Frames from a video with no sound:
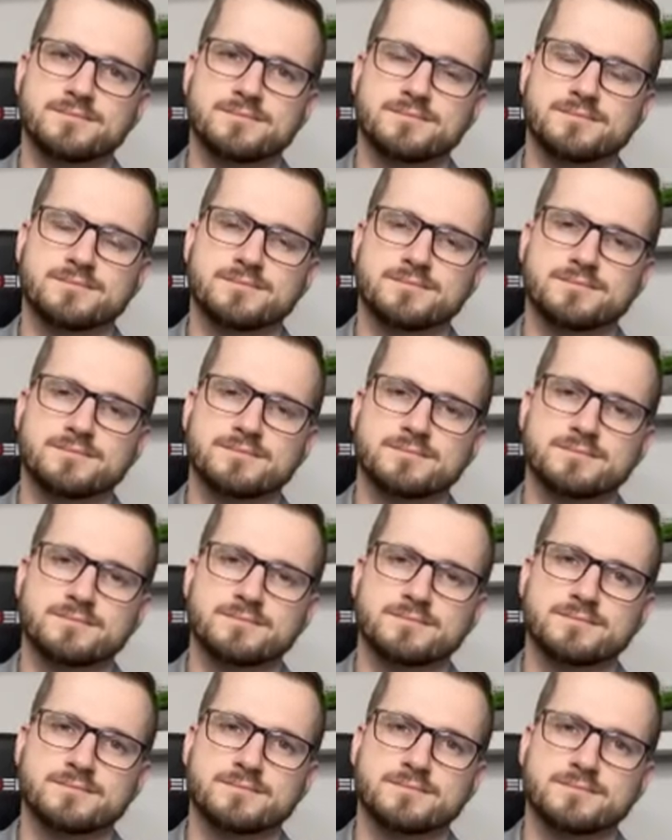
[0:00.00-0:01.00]

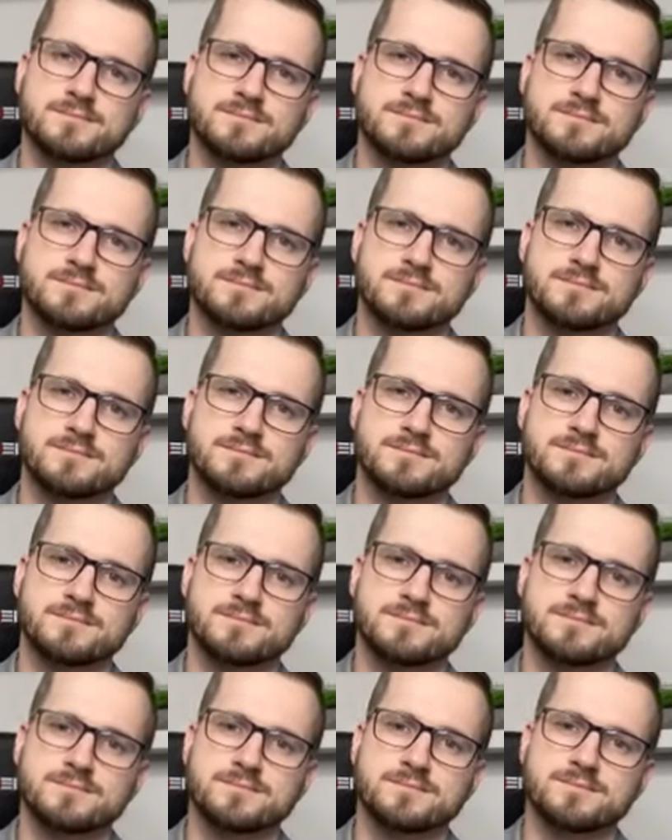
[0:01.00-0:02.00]

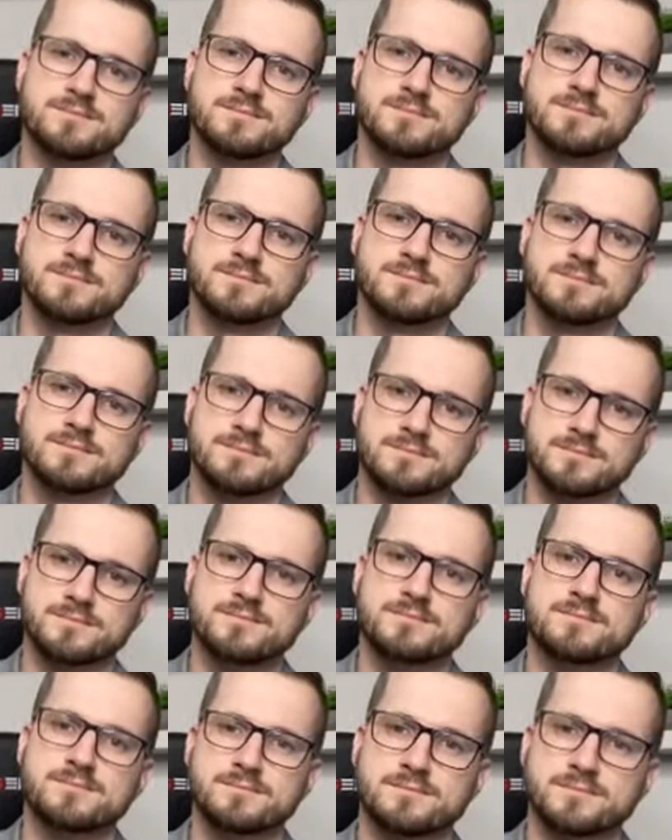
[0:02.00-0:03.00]

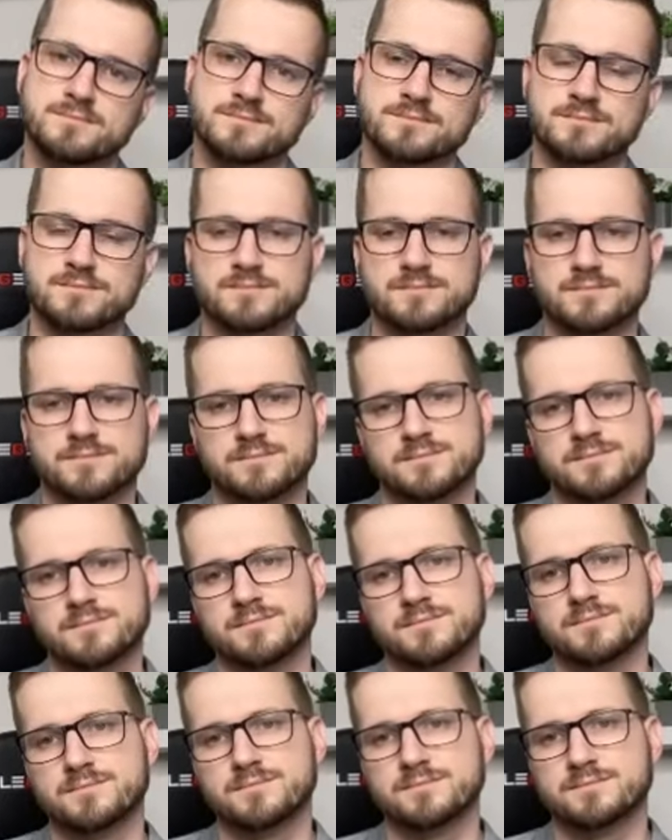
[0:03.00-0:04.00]

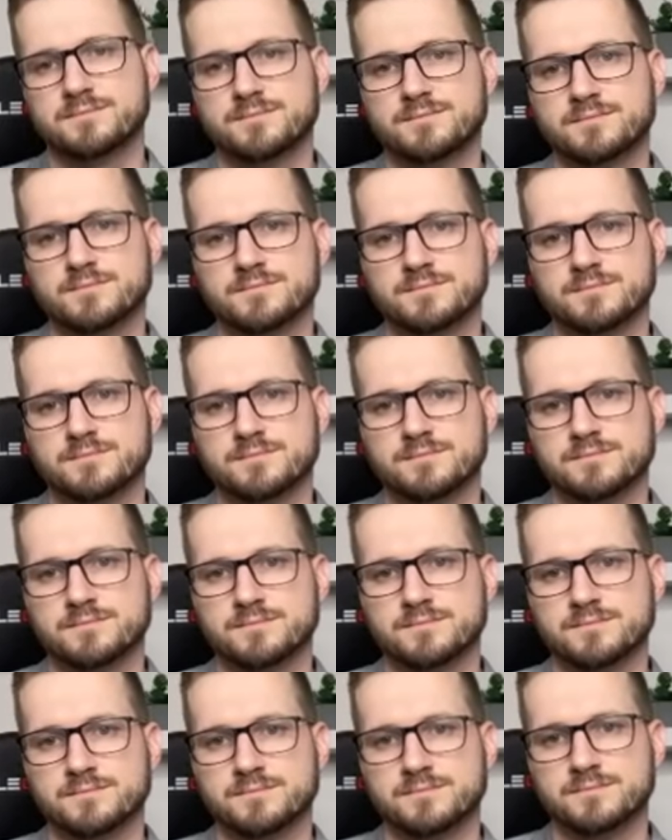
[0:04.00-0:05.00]

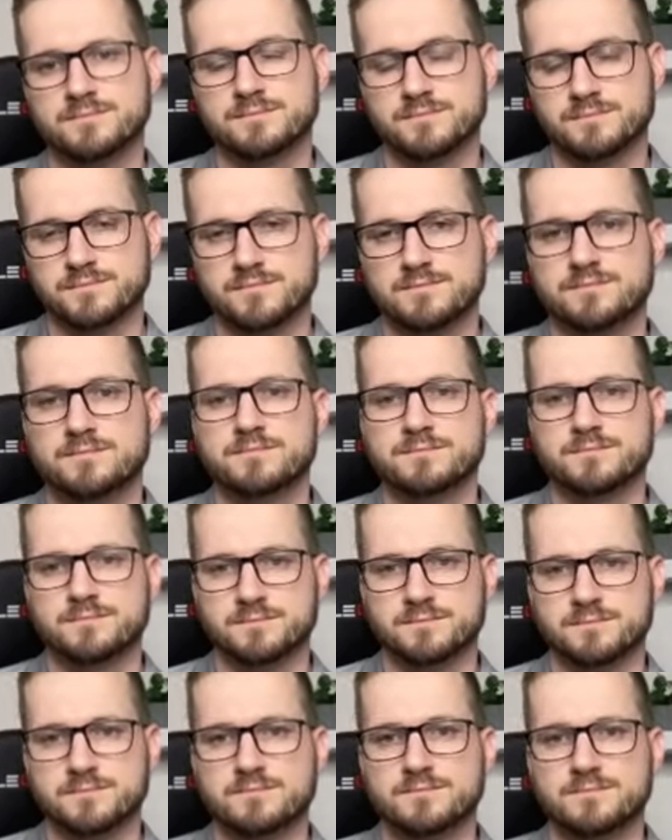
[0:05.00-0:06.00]

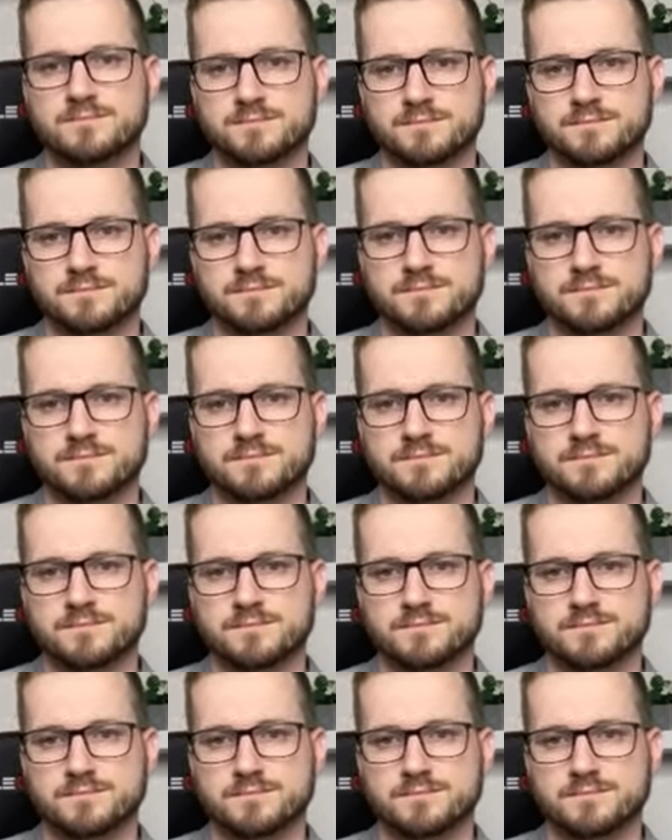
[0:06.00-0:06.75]
The person shown says nothing.